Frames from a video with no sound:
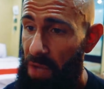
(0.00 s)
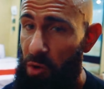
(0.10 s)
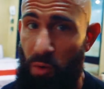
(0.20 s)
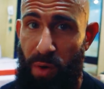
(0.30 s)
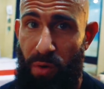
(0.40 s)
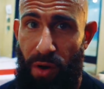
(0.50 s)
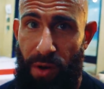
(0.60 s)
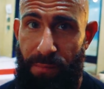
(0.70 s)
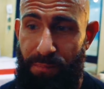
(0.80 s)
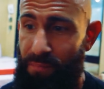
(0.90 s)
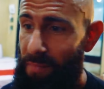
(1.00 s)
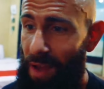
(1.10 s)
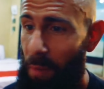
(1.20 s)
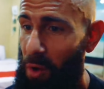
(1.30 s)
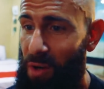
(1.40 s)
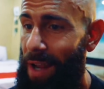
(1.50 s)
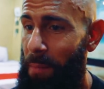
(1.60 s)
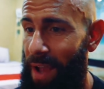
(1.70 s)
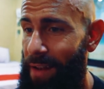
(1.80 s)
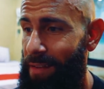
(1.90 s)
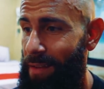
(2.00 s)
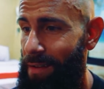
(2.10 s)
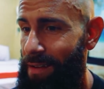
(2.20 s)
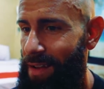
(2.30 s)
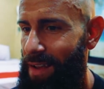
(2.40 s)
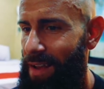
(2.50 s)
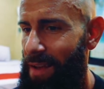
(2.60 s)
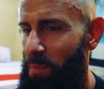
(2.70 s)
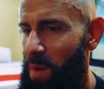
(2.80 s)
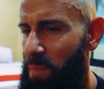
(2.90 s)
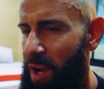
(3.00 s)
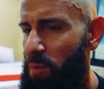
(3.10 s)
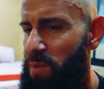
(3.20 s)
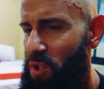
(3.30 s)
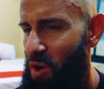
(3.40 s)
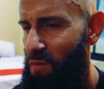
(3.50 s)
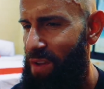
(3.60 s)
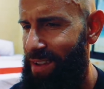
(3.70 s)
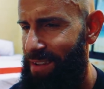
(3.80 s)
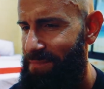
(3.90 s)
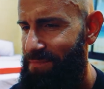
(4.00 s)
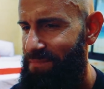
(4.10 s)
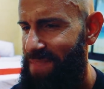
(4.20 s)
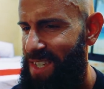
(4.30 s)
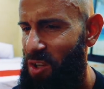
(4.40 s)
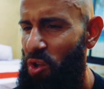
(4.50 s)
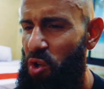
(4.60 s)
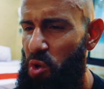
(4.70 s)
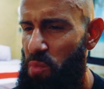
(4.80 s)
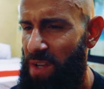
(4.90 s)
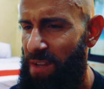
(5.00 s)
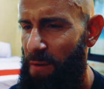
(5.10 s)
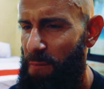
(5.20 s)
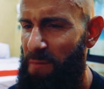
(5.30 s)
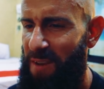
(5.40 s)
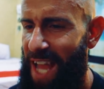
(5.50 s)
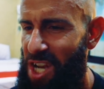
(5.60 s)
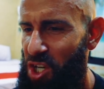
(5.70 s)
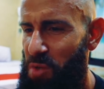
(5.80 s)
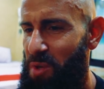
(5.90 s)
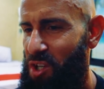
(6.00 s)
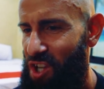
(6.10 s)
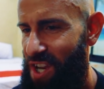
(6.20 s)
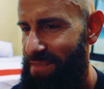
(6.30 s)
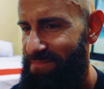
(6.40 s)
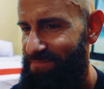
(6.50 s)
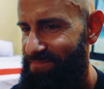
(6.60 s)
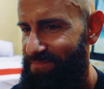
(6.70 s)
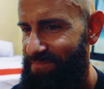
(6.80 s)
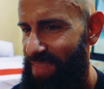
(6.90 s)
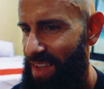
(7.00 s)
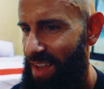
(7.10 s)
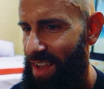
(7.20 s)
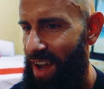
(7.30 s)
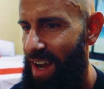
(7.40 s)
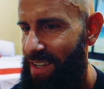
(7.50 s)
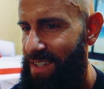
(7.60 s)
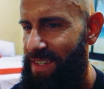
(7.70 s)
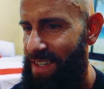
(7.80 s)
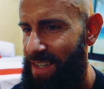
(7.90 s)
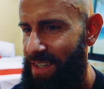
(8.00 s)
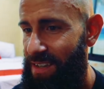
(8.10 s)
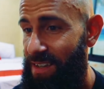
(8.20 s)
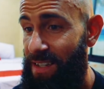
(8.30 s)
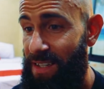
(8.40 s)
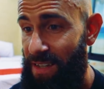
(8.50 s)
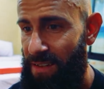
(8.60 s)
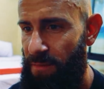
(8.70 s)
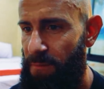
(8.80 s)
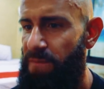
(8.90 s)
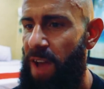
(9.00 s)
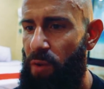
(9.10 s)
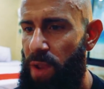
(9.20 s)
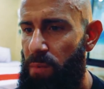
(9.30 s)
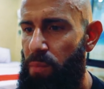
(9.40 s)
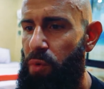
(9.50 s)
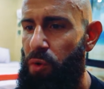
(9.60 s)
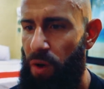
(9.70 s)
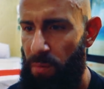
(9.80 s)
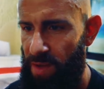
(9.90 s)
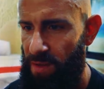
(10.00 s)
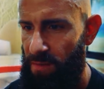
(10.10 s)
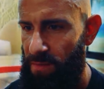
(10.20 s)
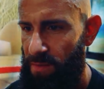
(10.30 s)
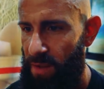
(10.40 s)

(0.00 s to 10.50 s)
I could be wrong. I'm not claiming anything. But by observing this human flesh machine, I see a still very primitive